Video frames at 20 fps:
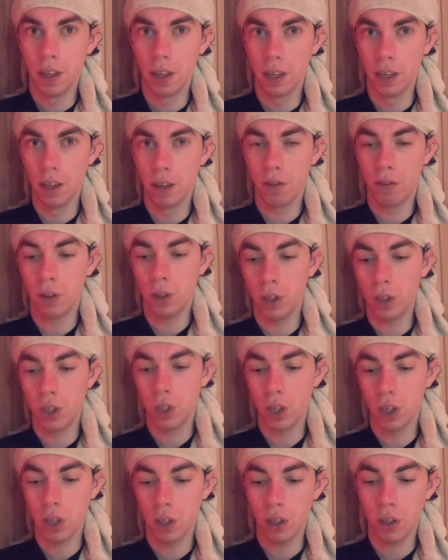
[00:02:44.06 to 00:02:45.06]
Here have
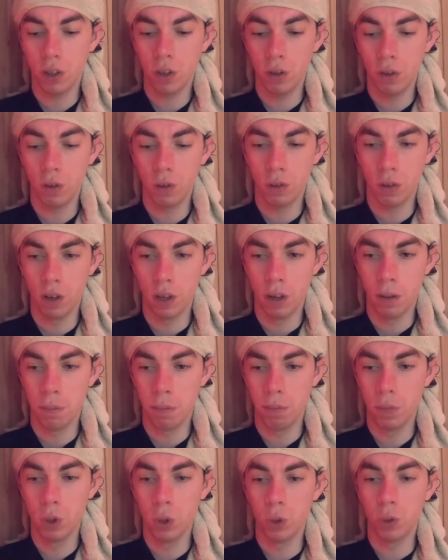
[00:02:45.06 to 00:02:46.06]
also uh,
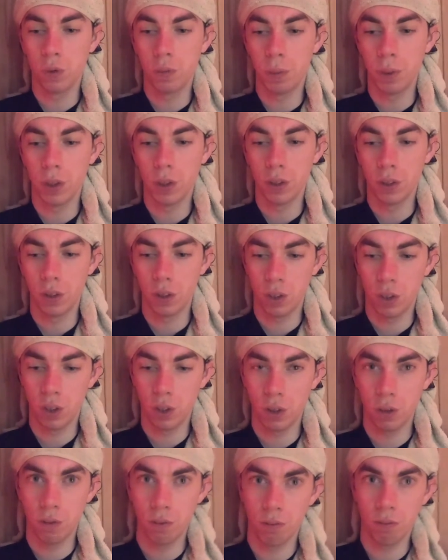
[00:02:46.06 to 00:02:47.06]

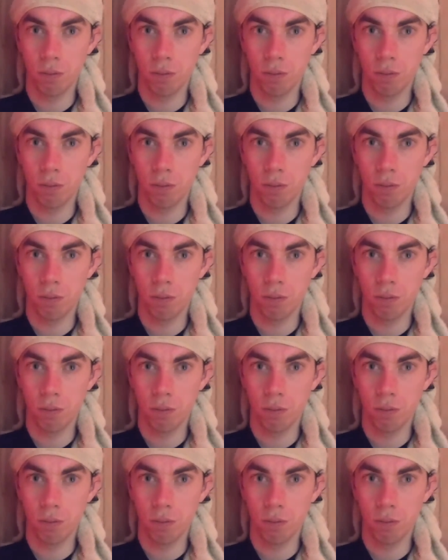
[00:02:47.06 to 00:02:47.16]
movements